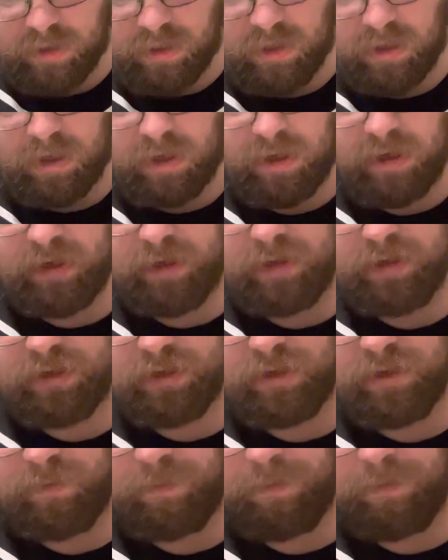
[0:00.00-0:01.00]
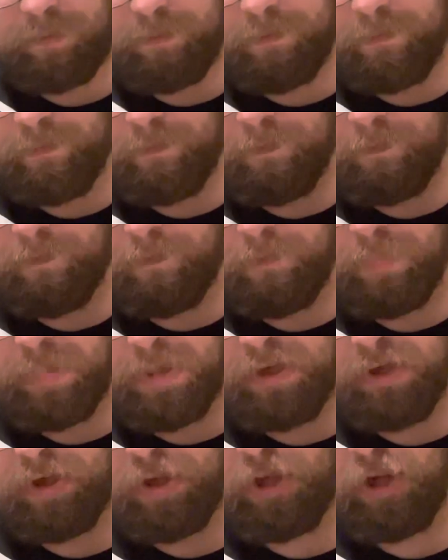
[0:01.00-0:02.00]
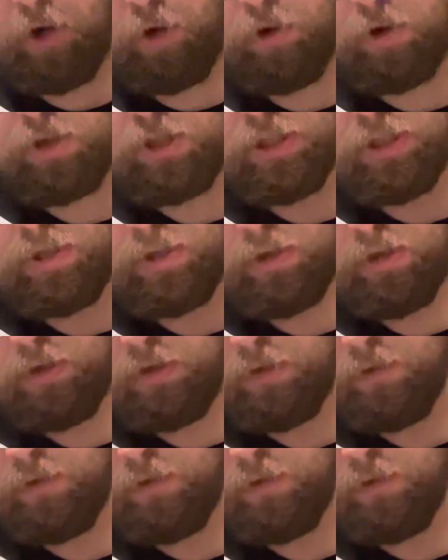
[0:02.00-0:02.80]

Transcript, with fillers: Uh, it is a Pincurchin.